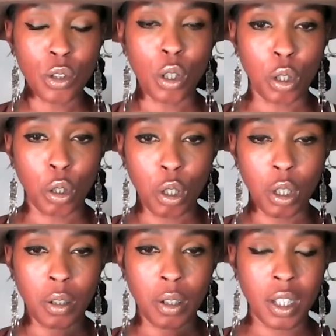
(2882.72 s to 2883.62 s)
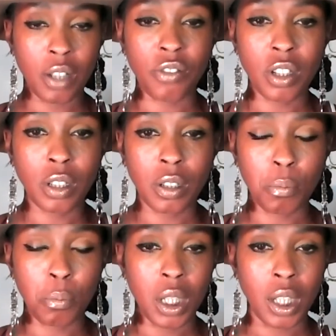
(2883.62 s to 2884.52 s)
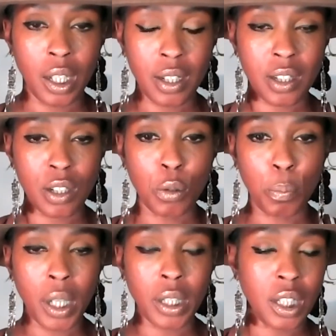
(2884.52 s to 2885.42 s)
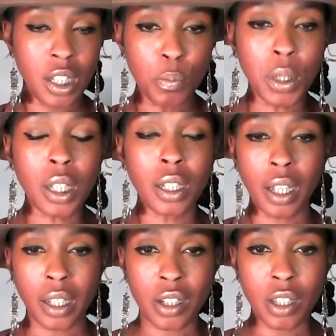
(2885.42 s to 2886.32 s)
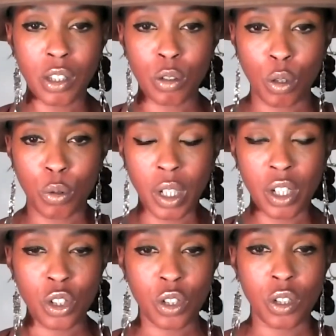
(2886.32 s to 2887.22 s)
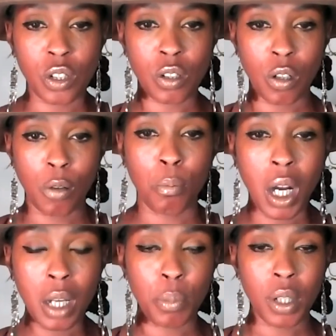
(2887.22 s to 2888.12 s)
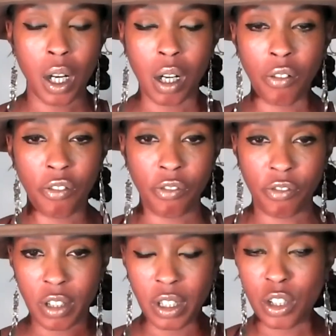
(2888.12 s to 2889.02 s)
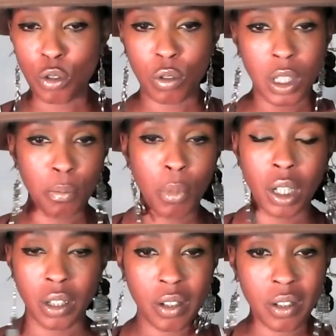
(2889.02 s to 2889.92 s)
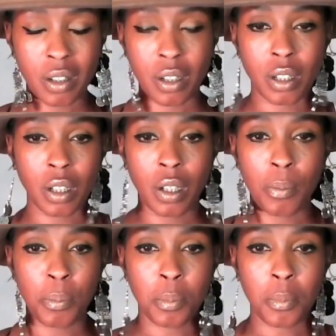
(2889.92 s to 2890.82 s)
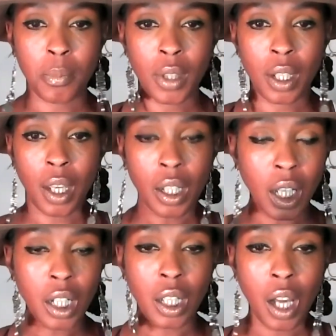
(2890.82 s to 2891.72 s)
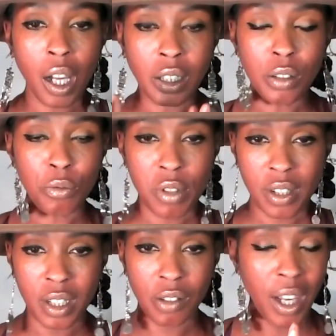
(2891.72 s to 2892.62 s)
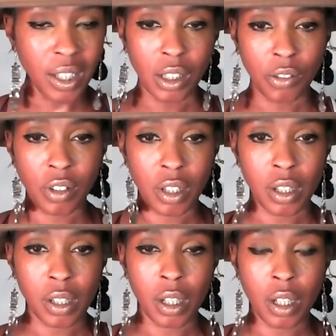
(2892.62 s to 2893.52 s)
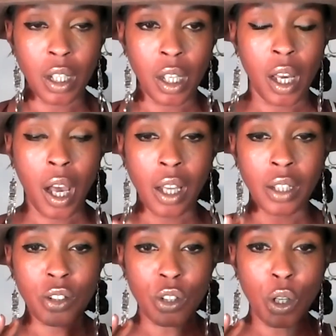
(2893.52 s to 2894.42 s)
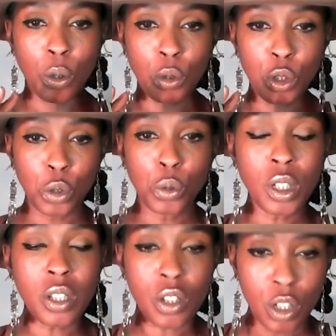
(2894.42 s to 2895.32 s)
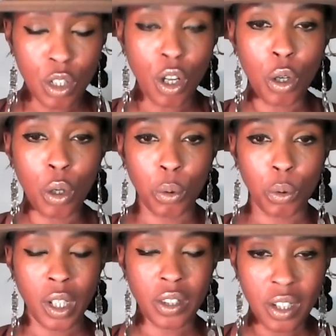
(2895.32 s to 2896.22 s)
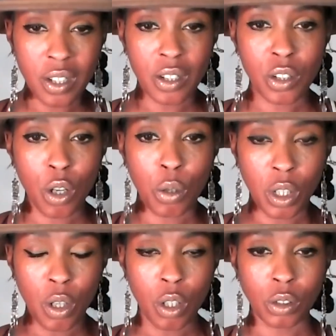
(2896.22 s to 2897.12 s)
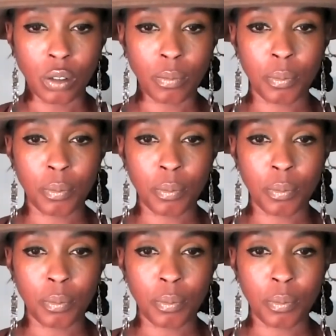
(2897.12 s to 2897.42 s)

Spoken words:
not given me a single penny. He's been collecting donations on my behalf for literally months. And I didn't receive any of it. And so you need to know that this is going on,